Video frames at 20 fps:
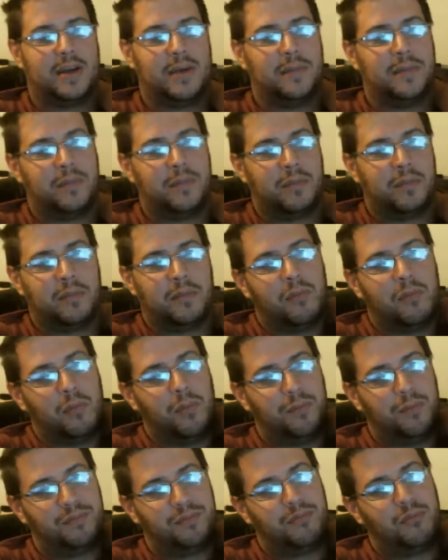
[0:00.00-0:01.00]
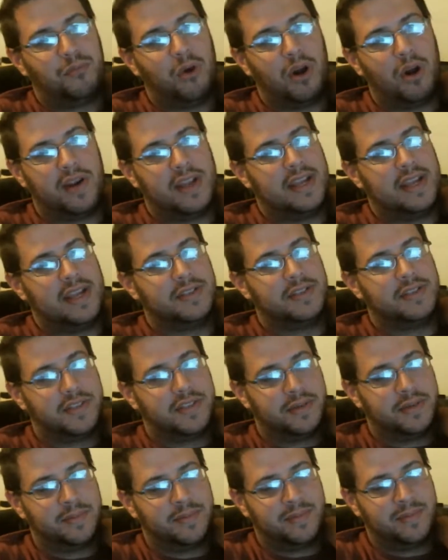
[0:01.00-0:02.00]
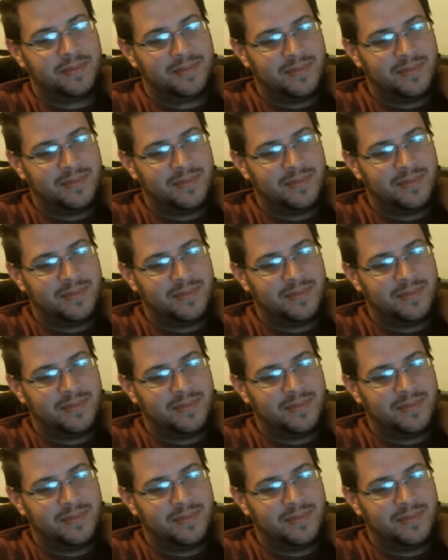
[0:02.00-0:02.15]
of where he is.